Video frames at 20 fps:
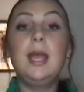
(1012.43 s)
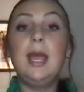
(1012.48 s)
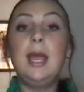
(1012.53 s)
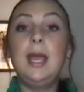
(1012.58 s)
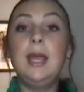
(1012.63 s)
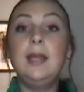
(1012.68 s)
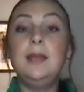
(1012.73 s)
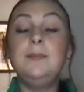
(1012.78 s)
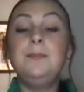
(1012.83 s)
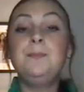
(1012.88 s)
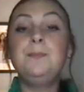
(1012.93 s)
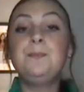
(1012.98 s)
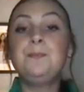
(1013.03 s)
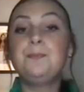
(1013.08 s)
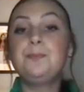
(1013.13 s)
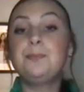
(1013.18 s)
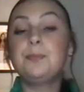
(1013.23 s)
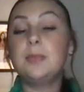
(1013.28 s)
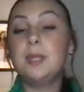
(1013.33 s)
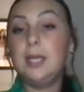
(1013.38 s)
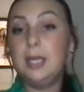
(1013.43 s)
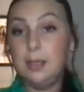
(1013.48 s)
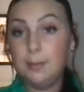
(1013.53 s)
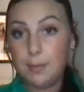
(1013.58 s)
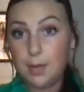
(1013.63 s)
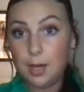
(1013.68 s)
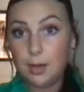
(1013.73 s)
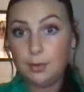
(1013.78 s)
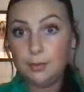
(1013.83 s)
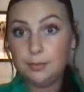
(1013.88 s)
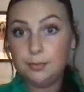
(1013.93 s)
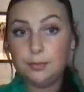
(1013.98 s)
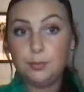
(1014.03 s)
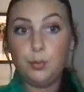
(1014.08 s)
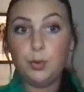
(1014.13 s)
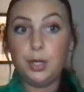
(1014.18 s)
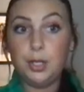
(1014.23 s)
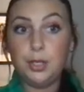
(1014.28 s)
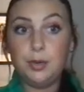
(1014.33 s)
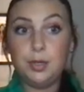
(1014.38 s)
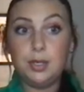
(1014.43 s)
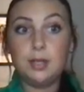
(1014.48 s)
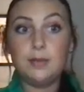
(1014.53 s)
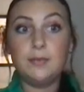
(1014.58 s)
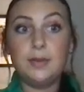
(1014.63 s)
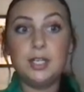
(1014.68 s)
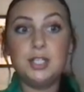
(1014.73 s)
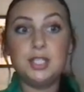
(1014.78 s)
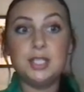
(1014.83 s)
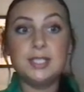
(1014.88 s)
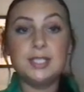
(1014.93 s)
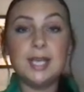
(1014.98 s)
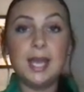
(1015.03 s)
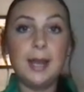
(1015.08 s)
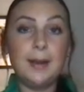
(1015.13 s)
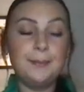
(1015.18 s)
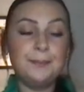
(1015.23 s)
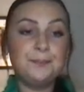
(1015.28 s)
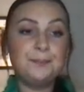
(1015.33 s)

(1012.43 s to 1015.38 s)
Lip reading: and email where you can reach us at.